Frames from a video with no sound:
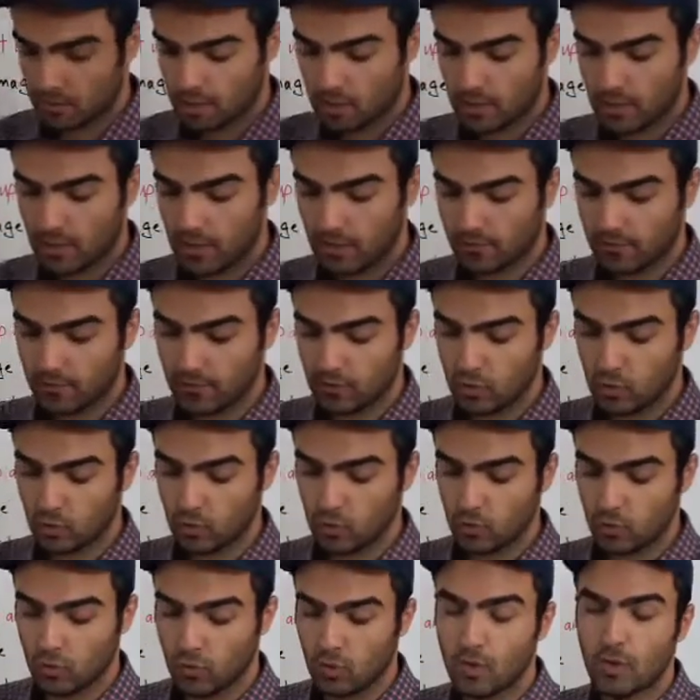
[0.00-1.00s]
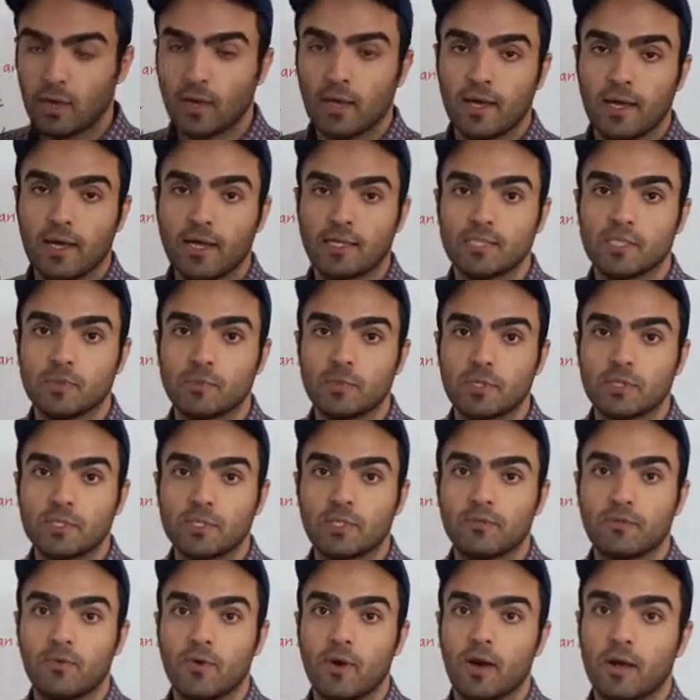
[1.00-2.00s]
if you
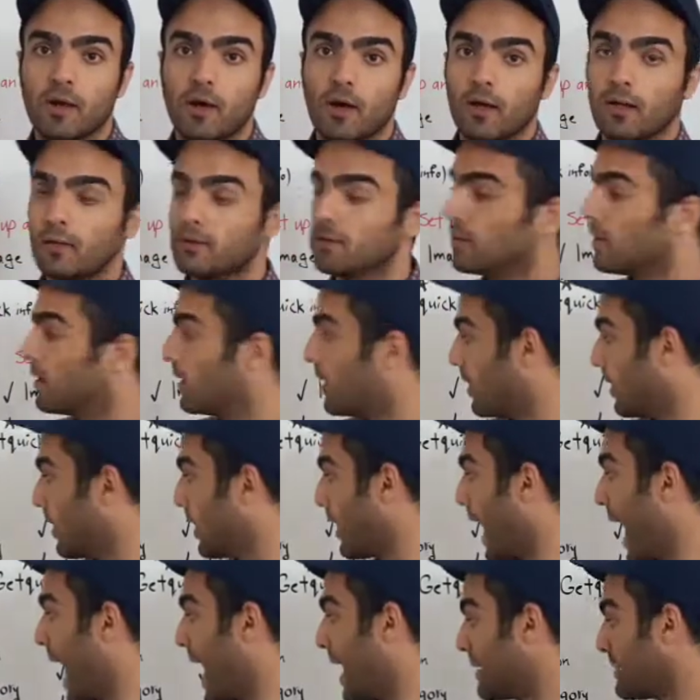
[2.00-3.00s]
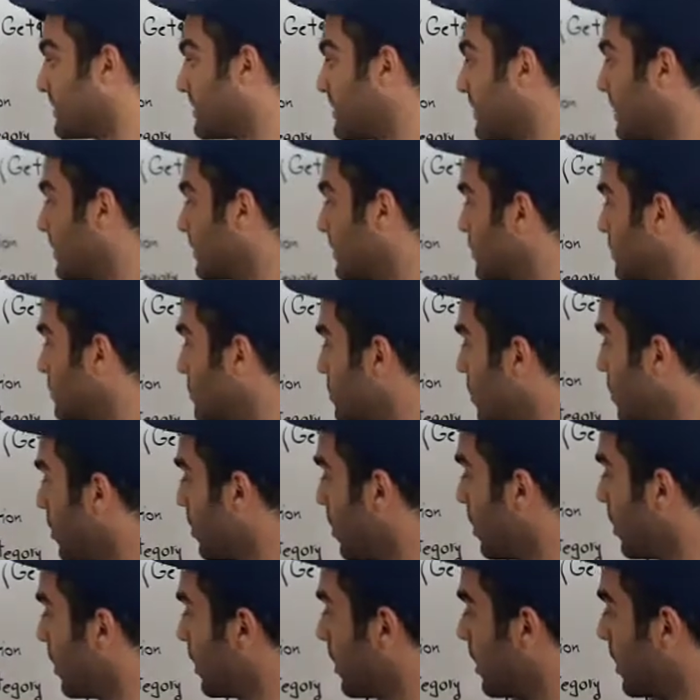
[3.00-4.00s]
specify on ad sets.
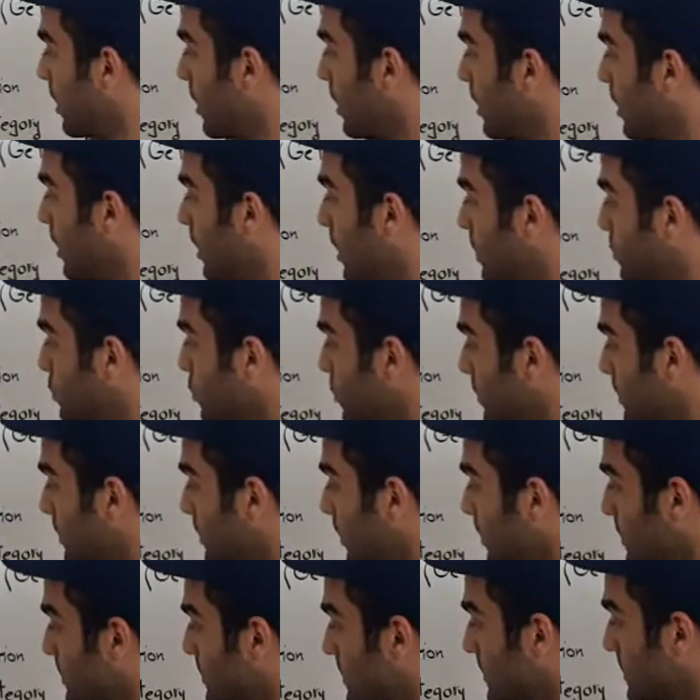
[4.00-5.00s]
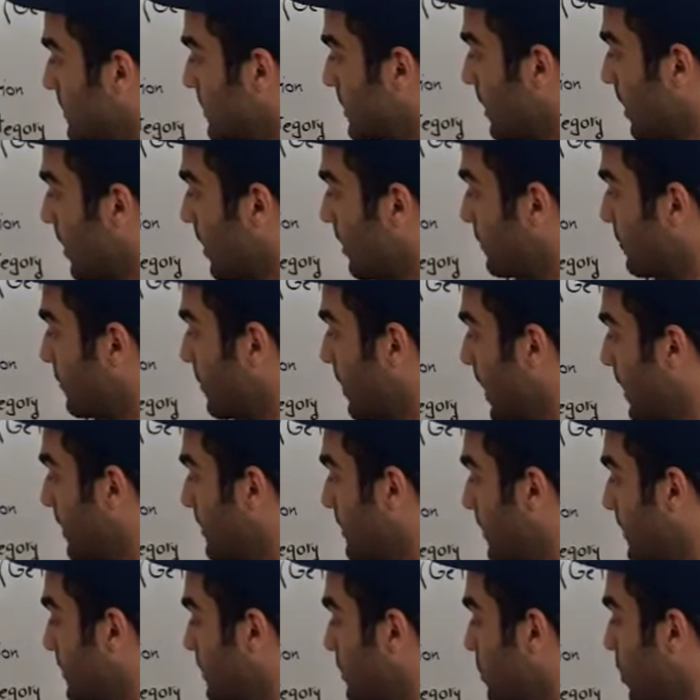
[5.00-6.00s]
So $20 is enough. And
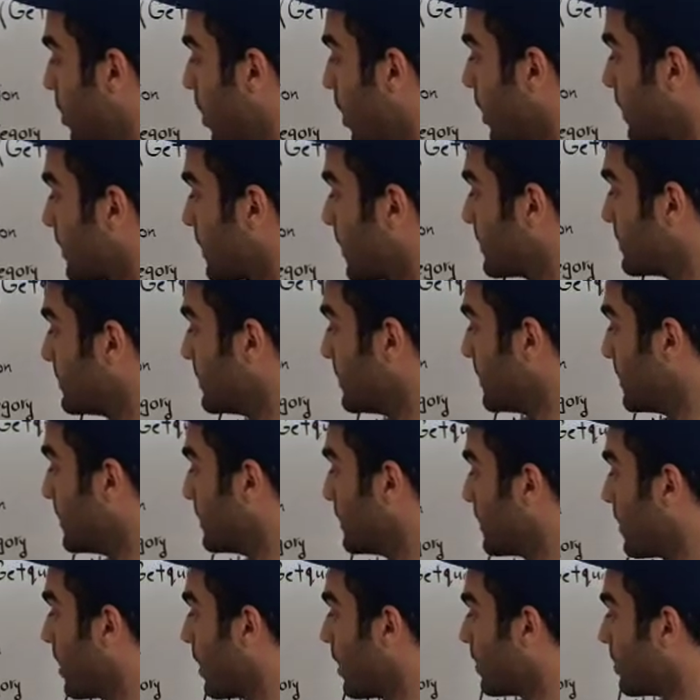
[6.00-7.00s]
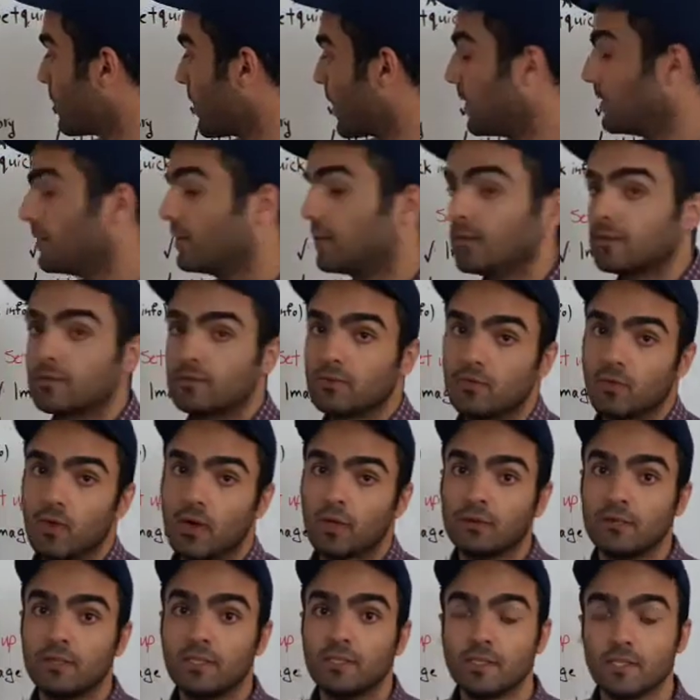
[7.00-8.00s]
then targeting radius,
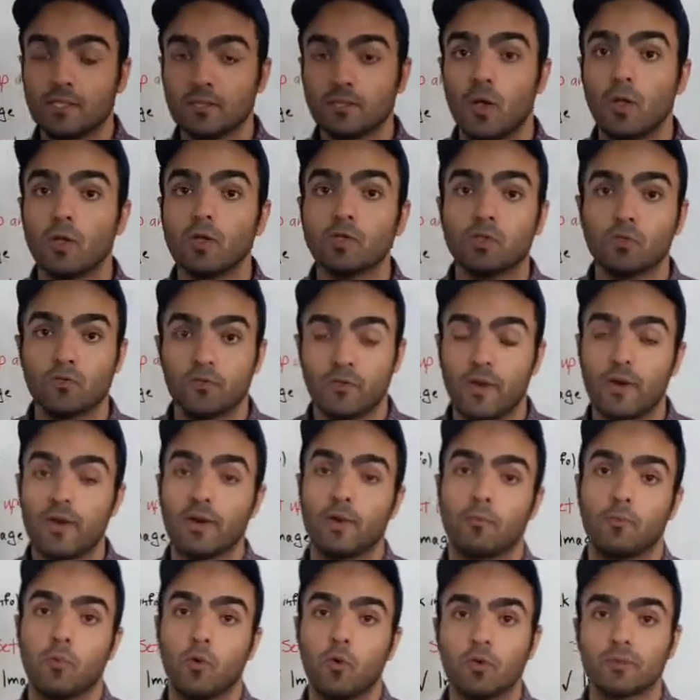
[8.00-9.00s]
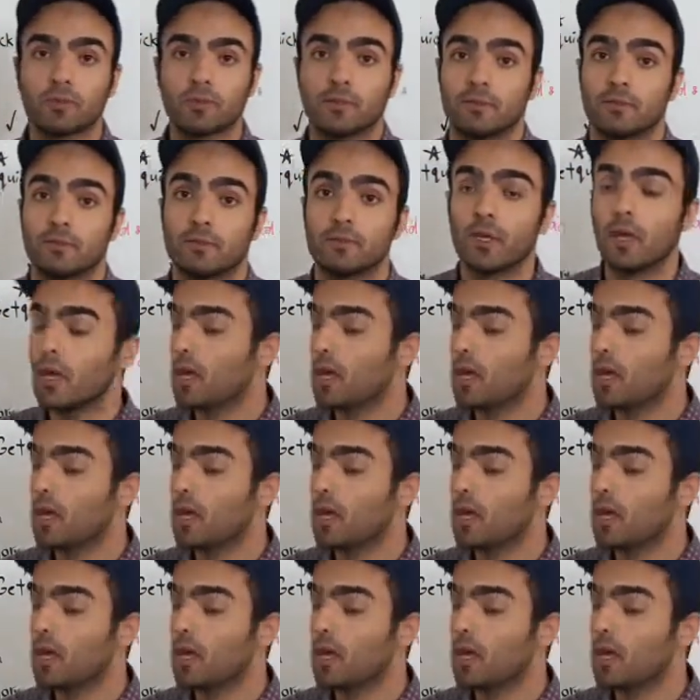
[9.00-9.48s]
right? This is also very important.